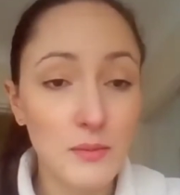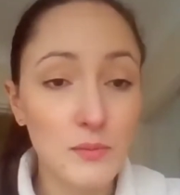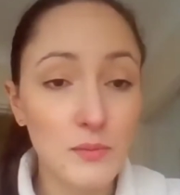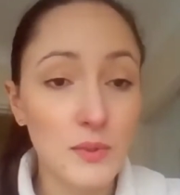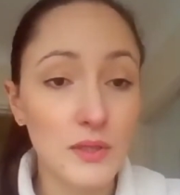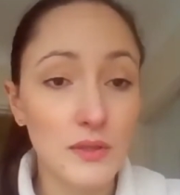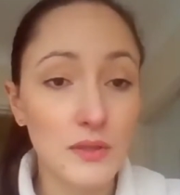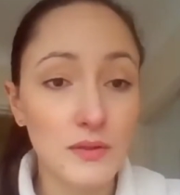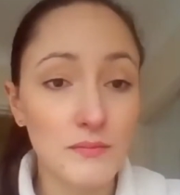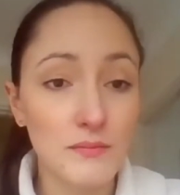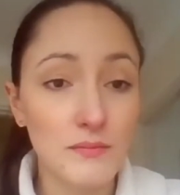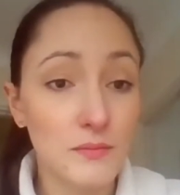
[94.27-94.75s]

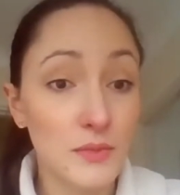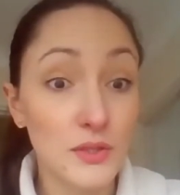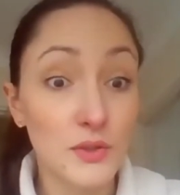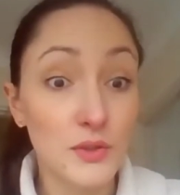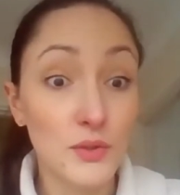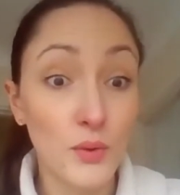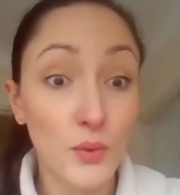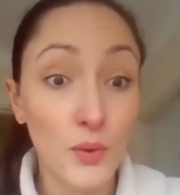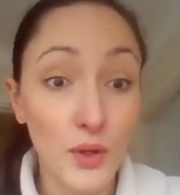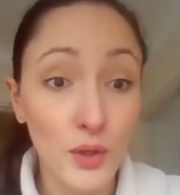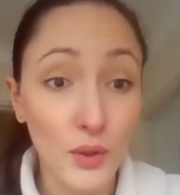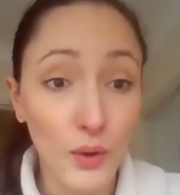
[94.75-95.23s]
We, we
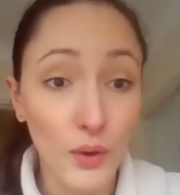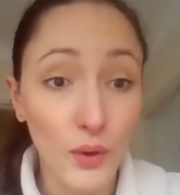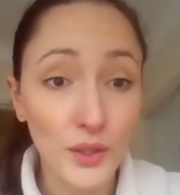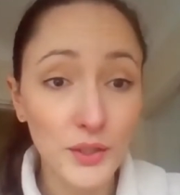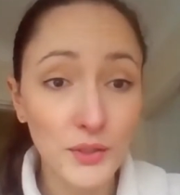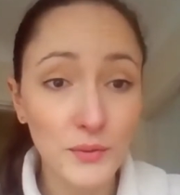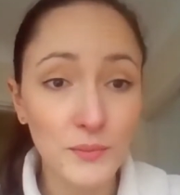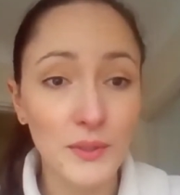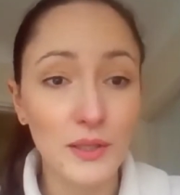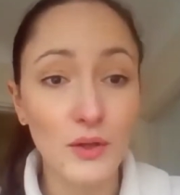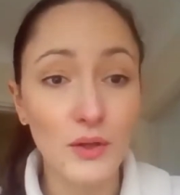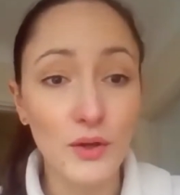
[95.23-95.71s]
know a
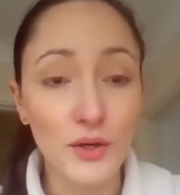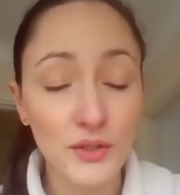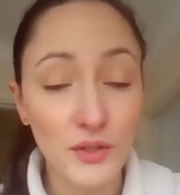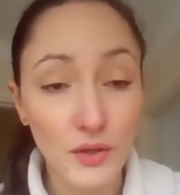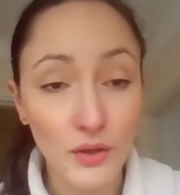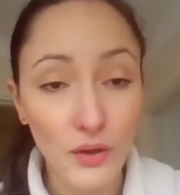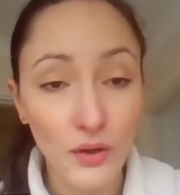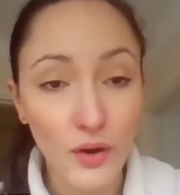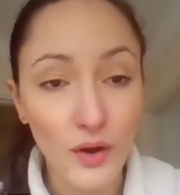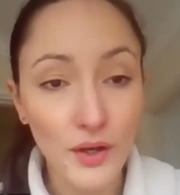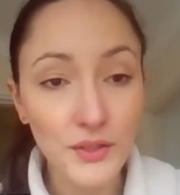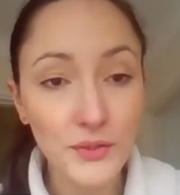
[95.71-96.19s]
lot, we learn a
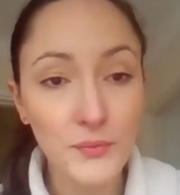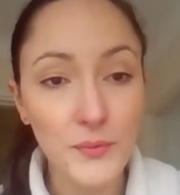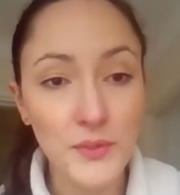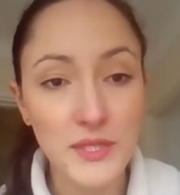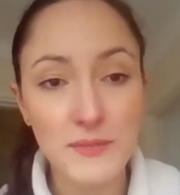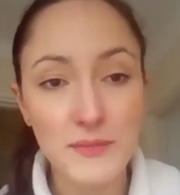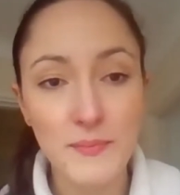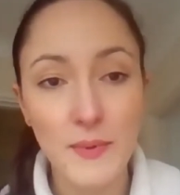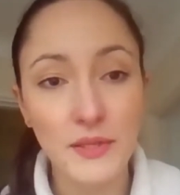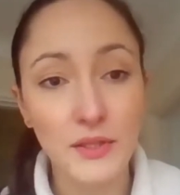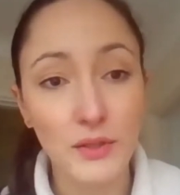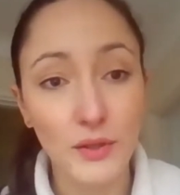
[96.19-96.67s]
lot, we
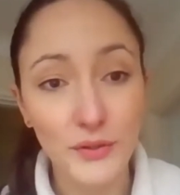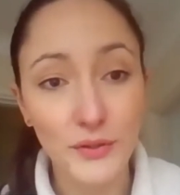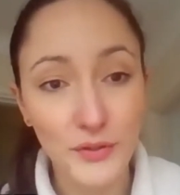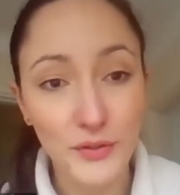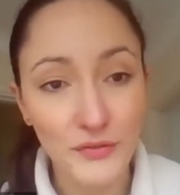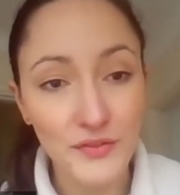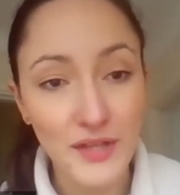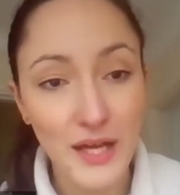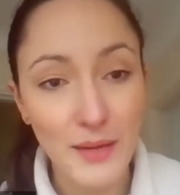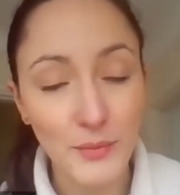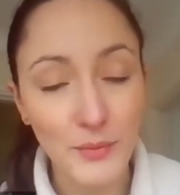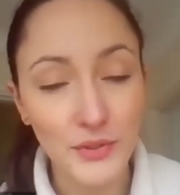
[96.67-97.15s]
spend a lot
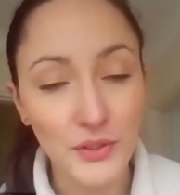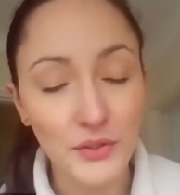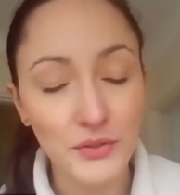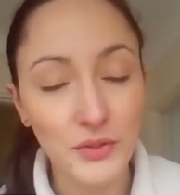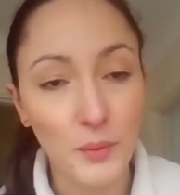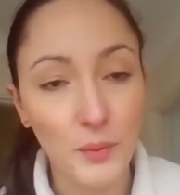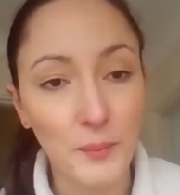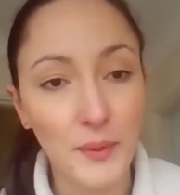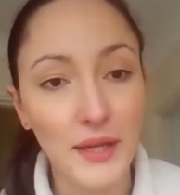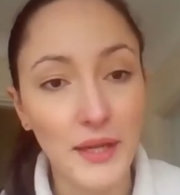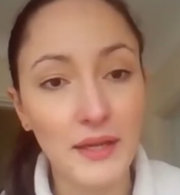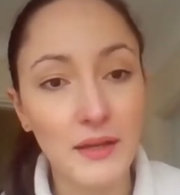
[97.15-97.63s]
of time on the
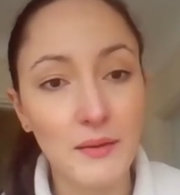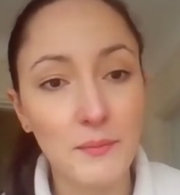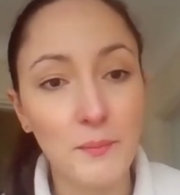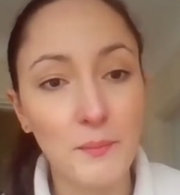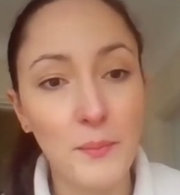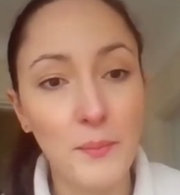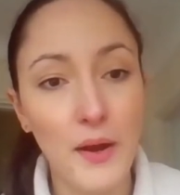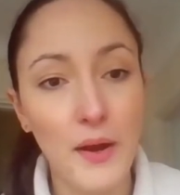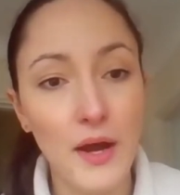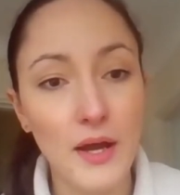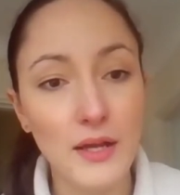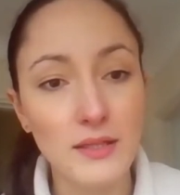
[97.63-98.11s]
topic,
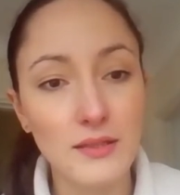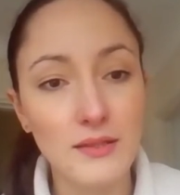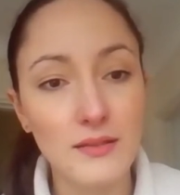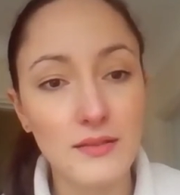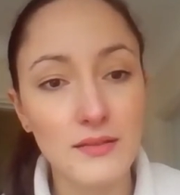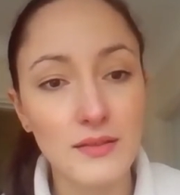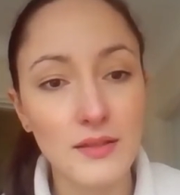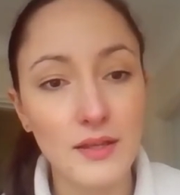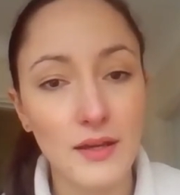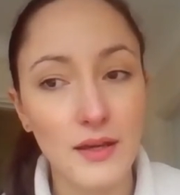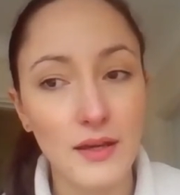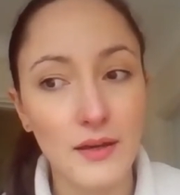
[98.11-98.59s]
but
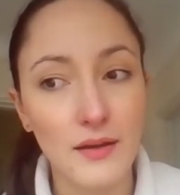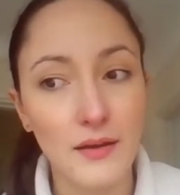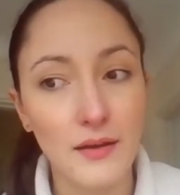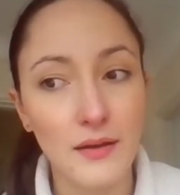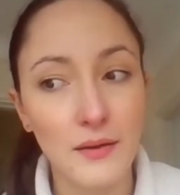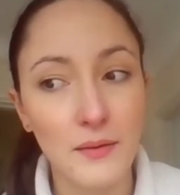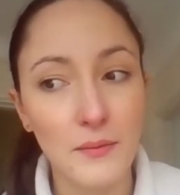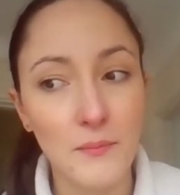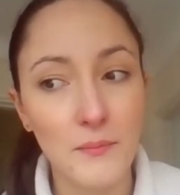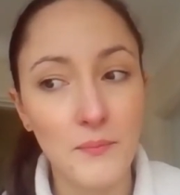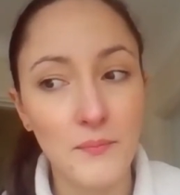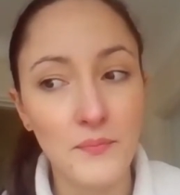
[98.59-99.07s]

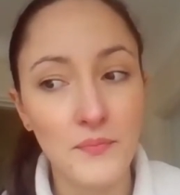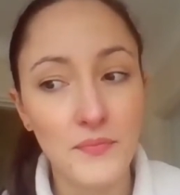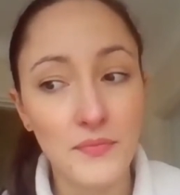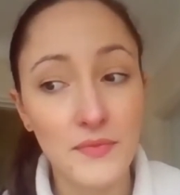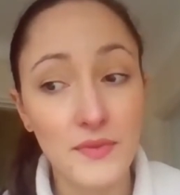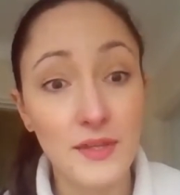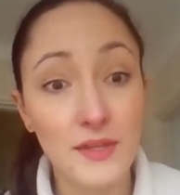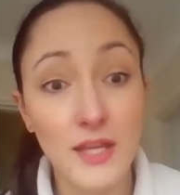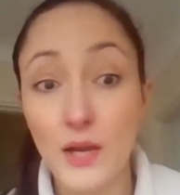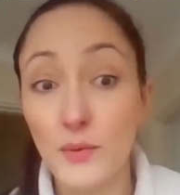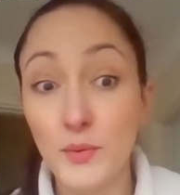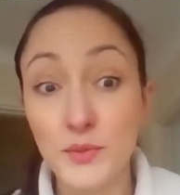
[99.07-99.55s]
um,
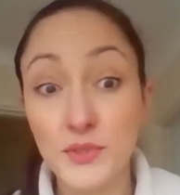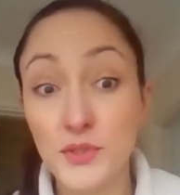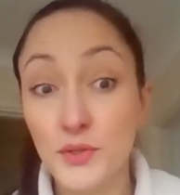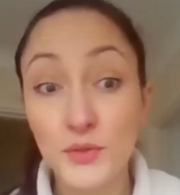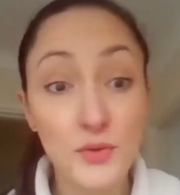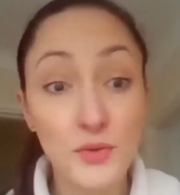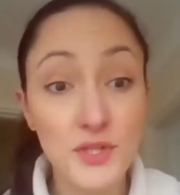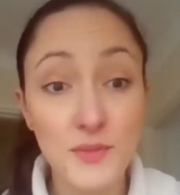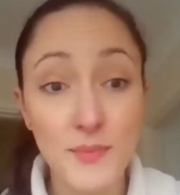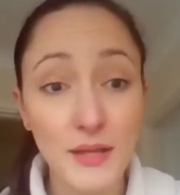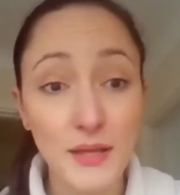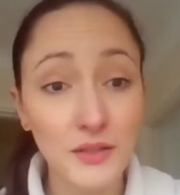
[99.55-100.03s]
there was a
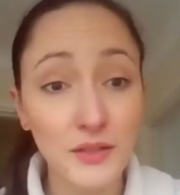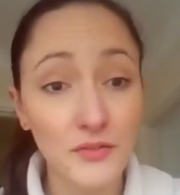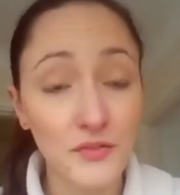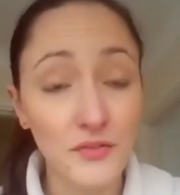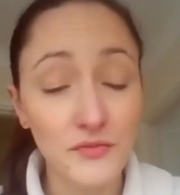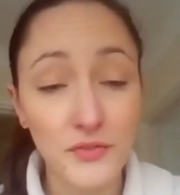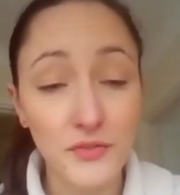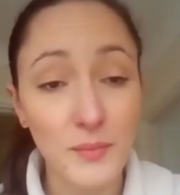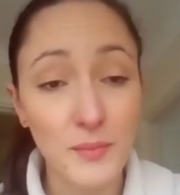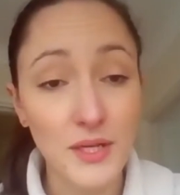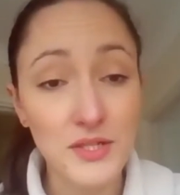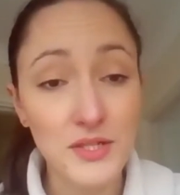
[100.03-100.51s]
huge amount of
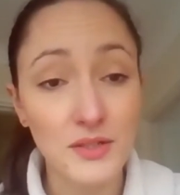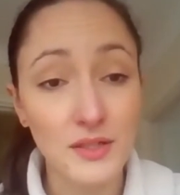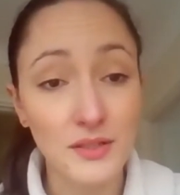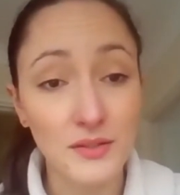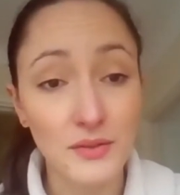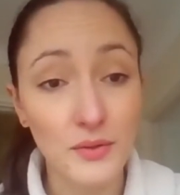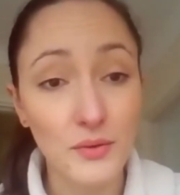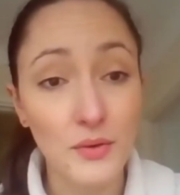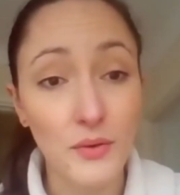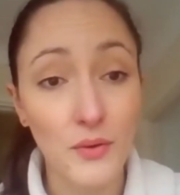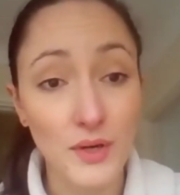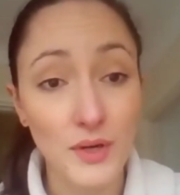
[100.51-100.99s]
information in
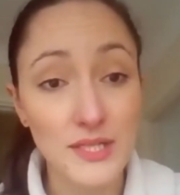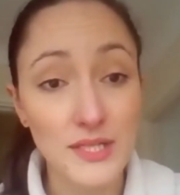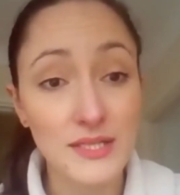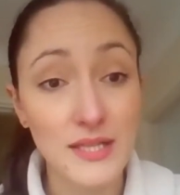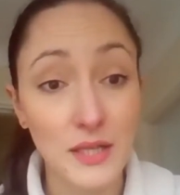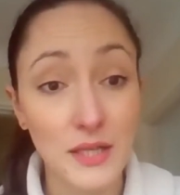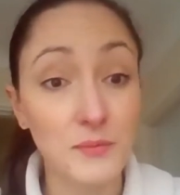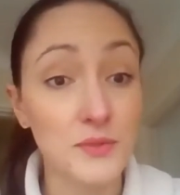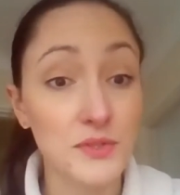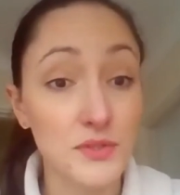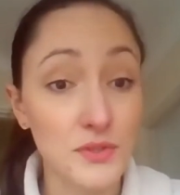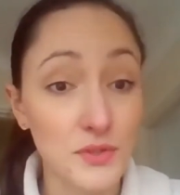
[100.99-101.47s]
the course
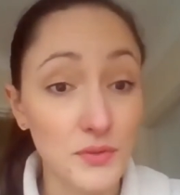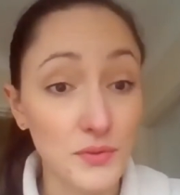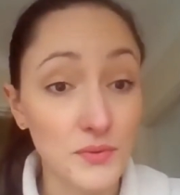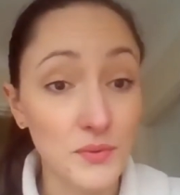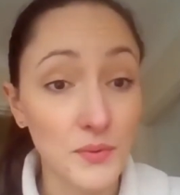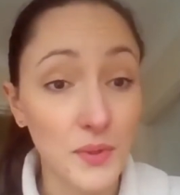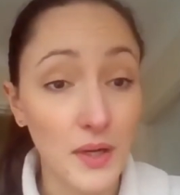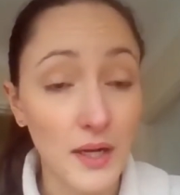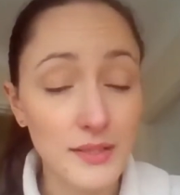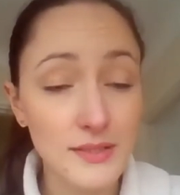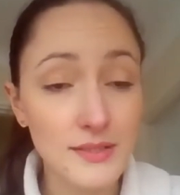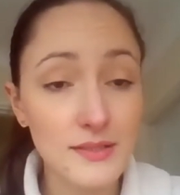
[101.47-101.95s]
that was new
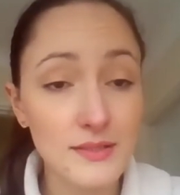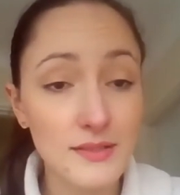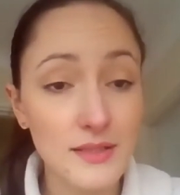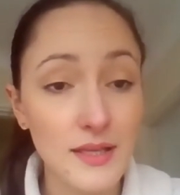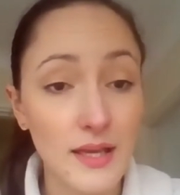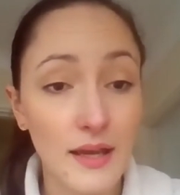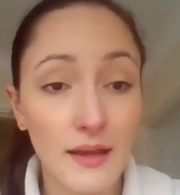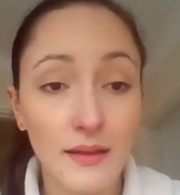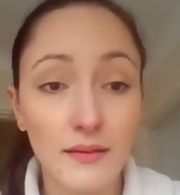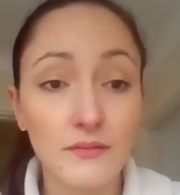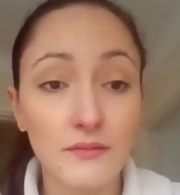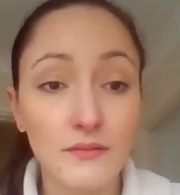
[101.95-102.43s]
to us
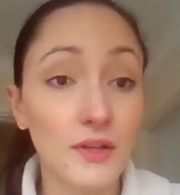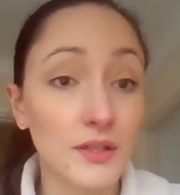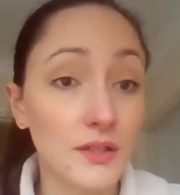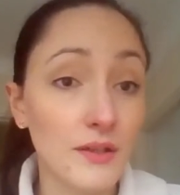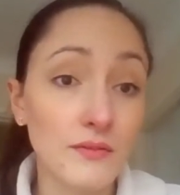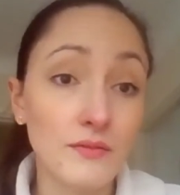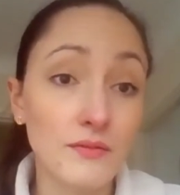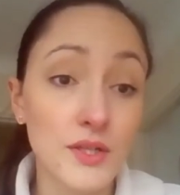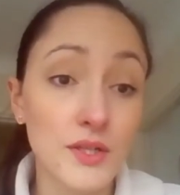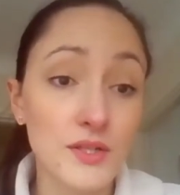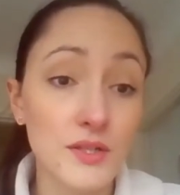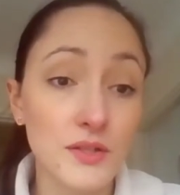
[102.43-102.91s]
and very
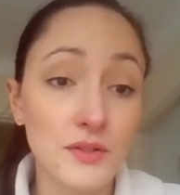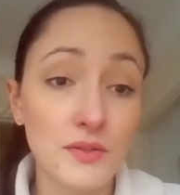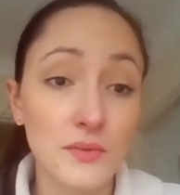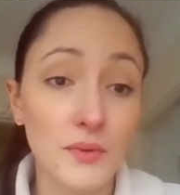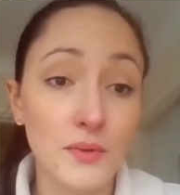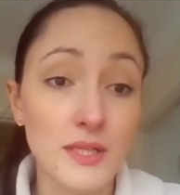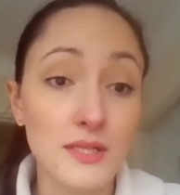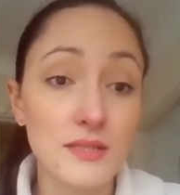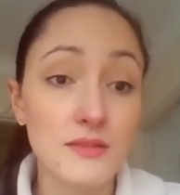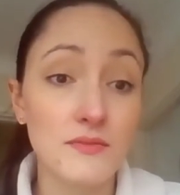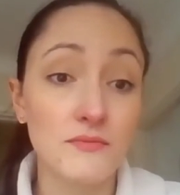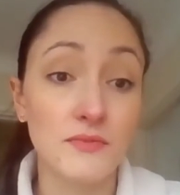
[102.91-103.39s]
enriching to
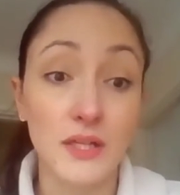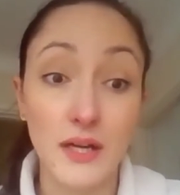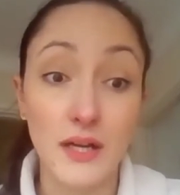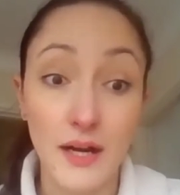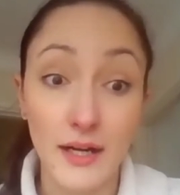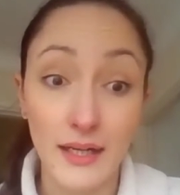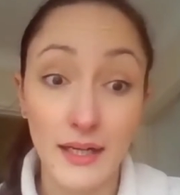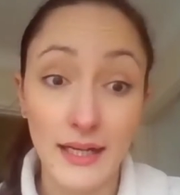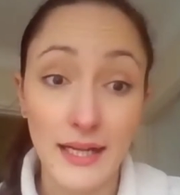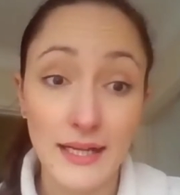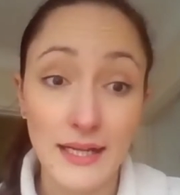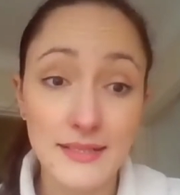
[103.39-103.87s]
us
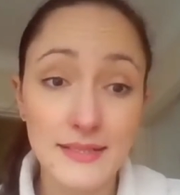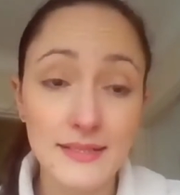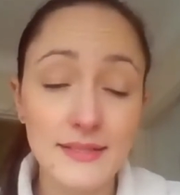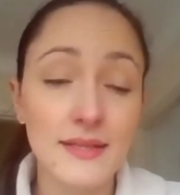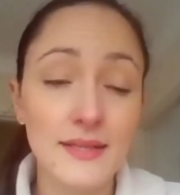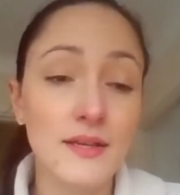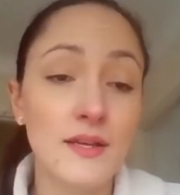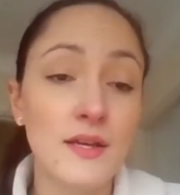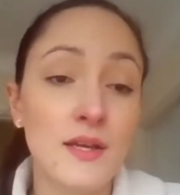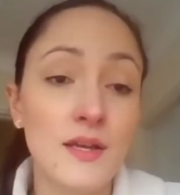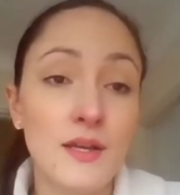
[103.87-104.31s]
regardless.